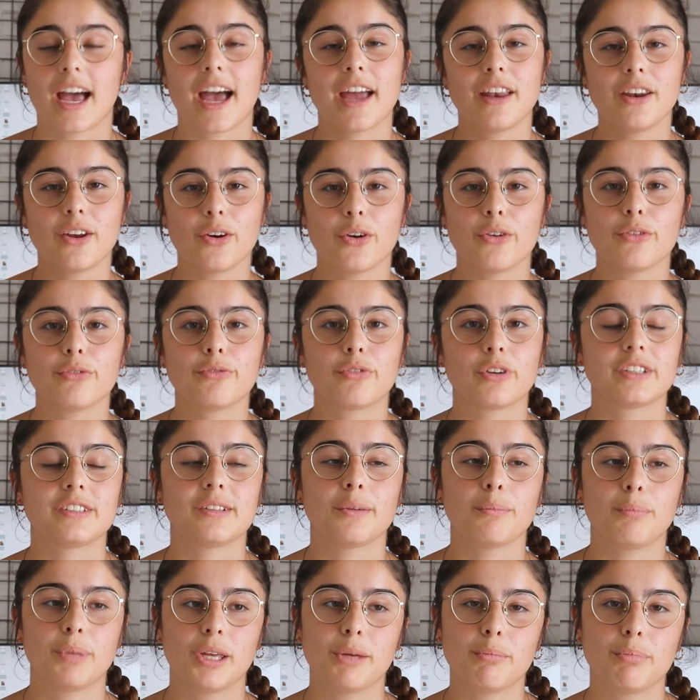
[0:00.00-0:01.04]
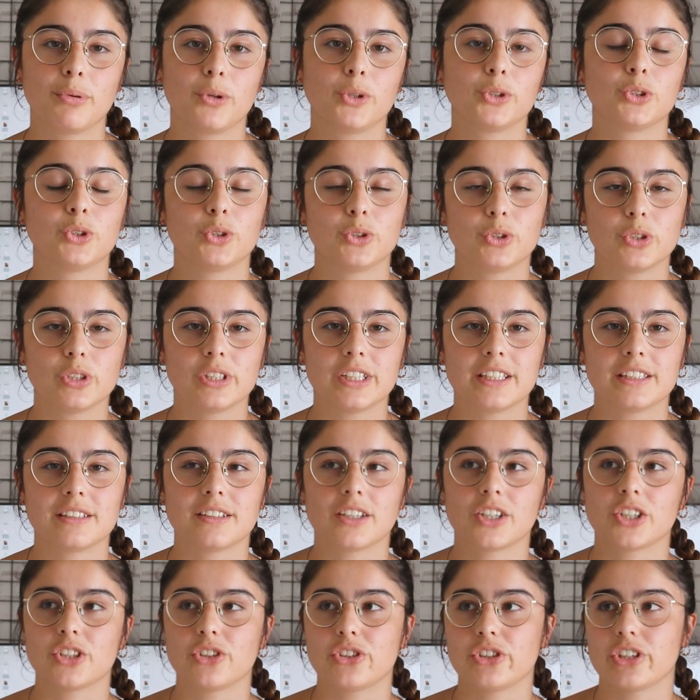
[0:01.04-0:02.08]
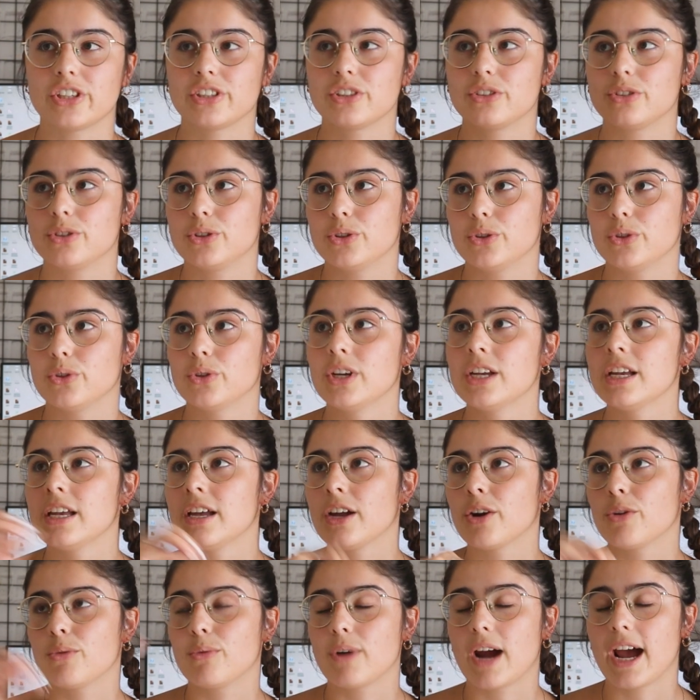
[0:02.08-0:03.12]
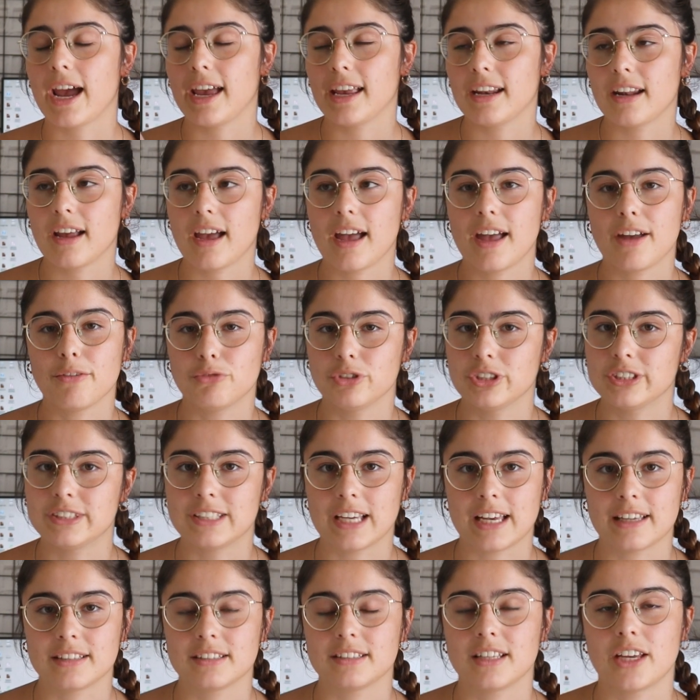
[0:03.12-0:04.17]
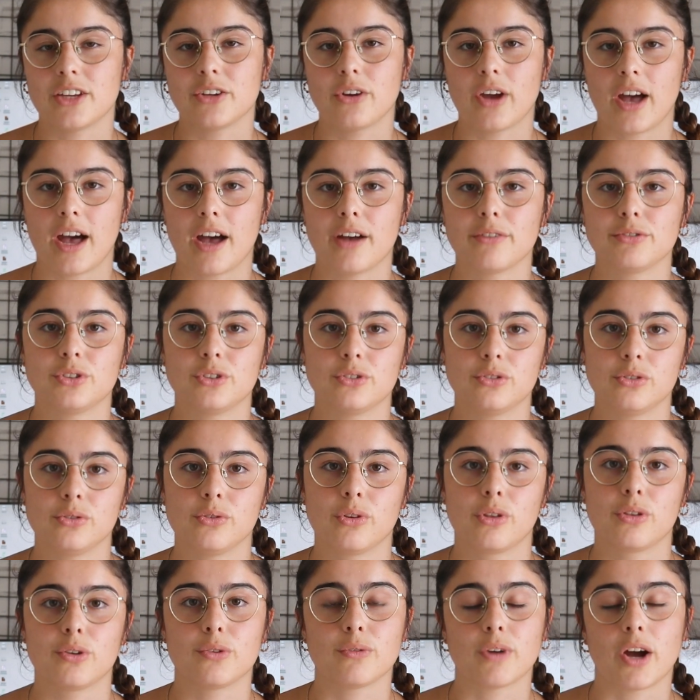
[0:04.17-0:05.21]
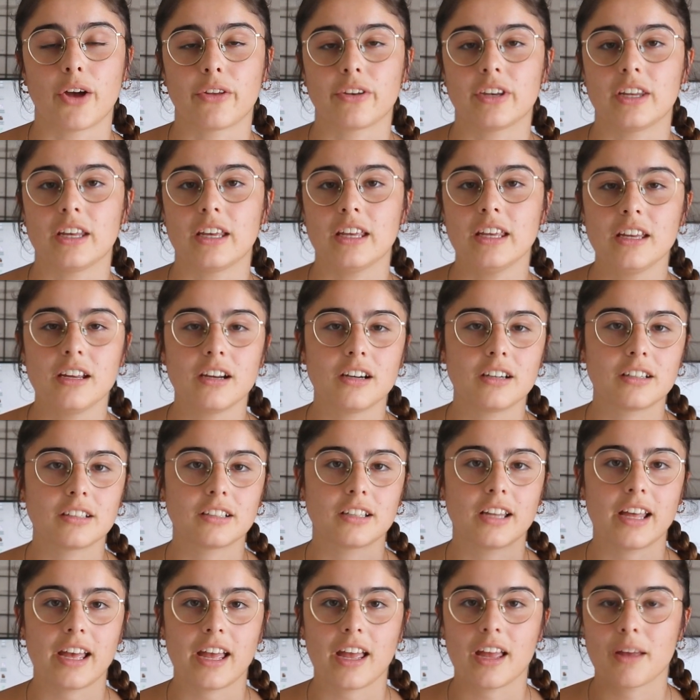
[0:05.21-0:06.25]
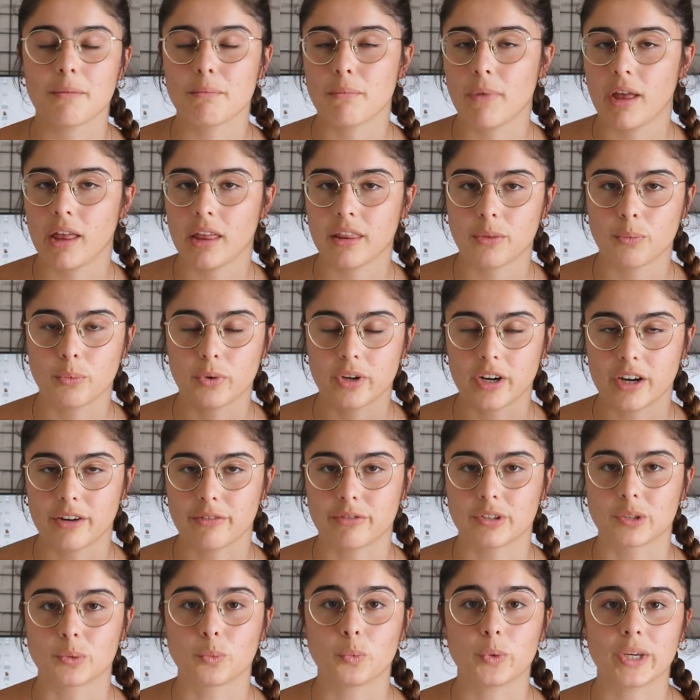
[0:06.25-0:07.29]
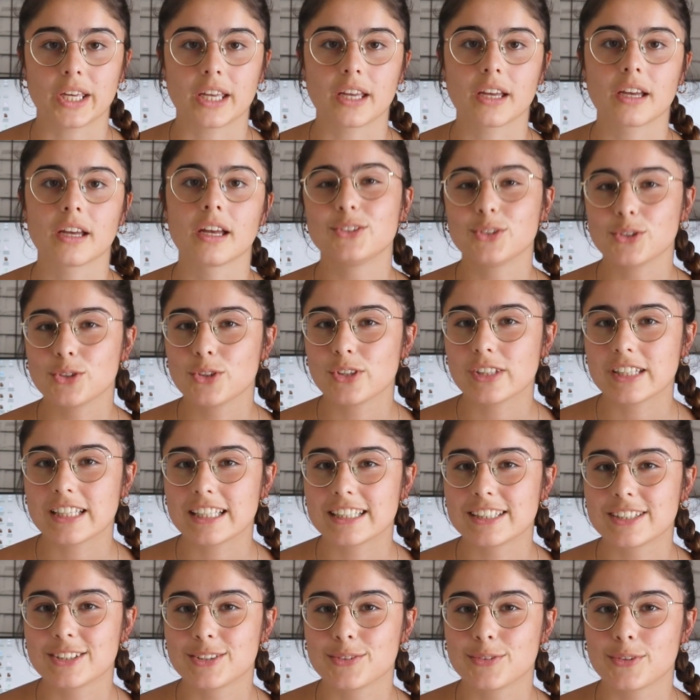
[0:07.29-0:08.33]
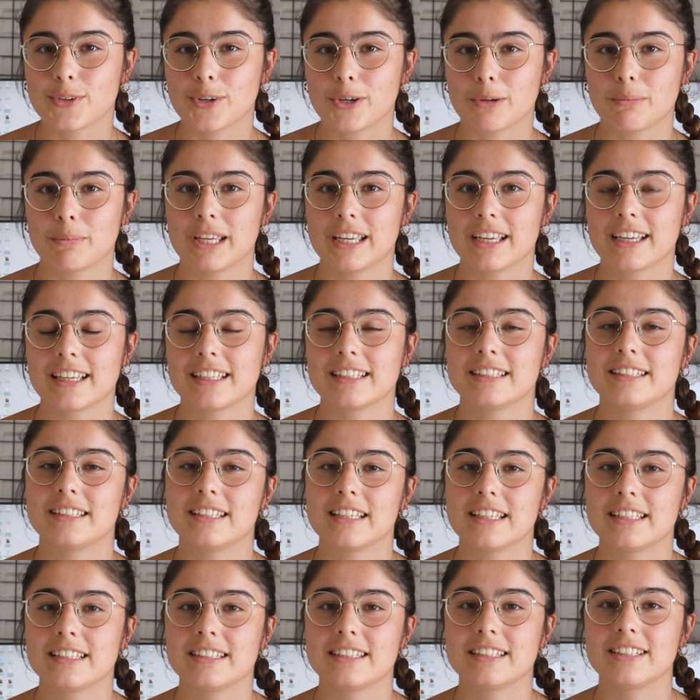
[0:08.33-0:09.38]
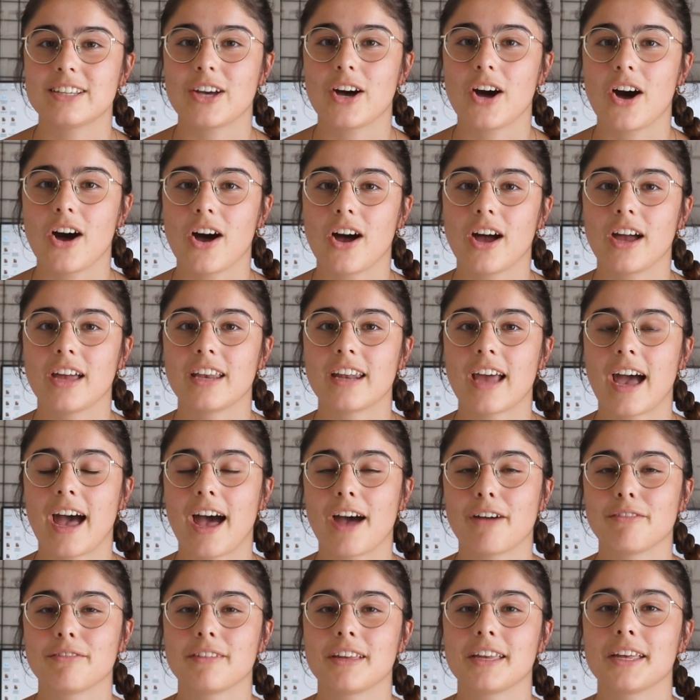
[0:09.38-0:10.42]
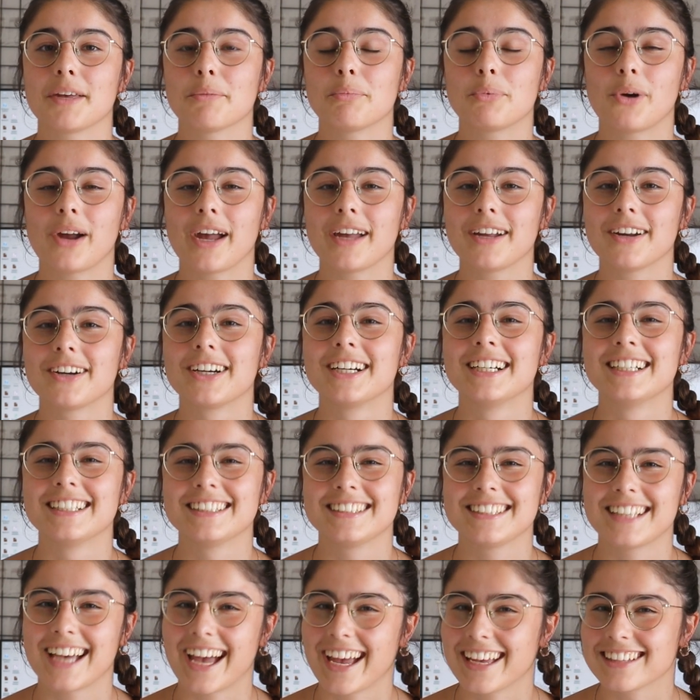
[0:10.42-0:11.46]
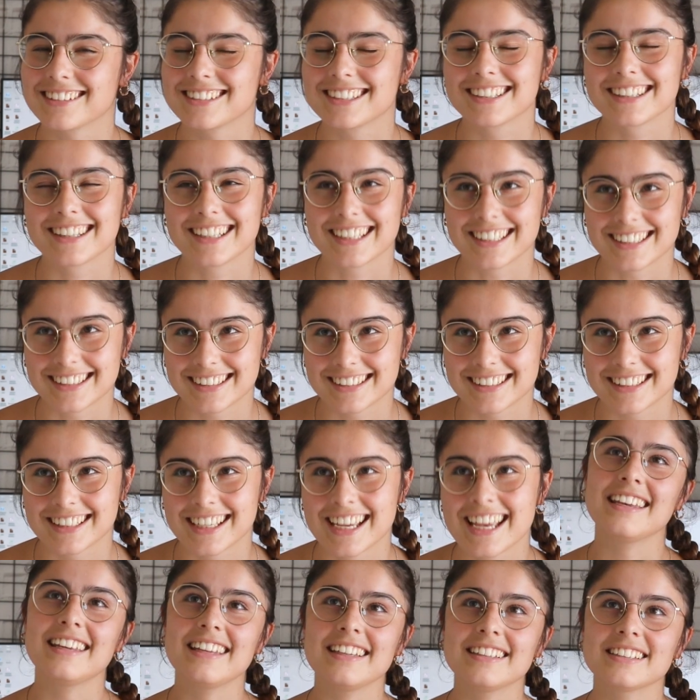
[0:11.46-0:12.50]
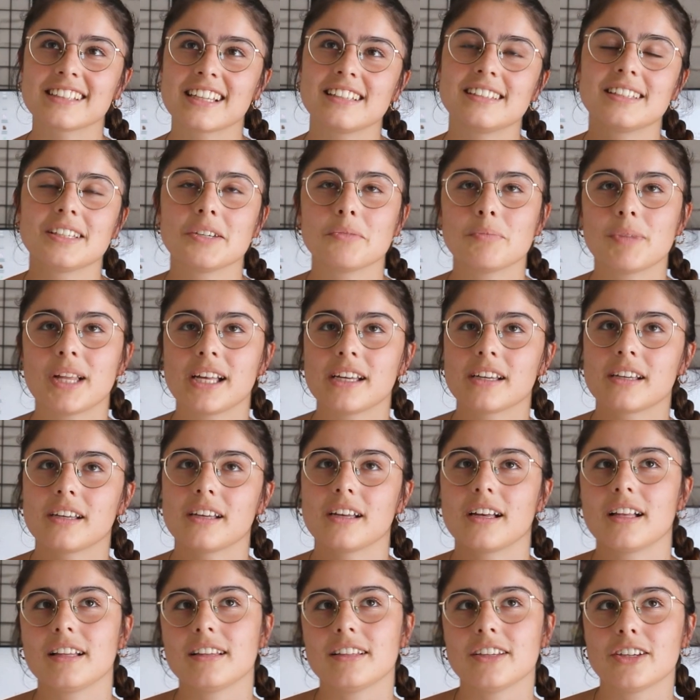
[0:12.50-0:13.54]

I know for some people, to-do lists are just to write every task that you have to do throughout the year, day, month, whatever, week. To-do lists for me consists on having a prioritized list. And these can seem like a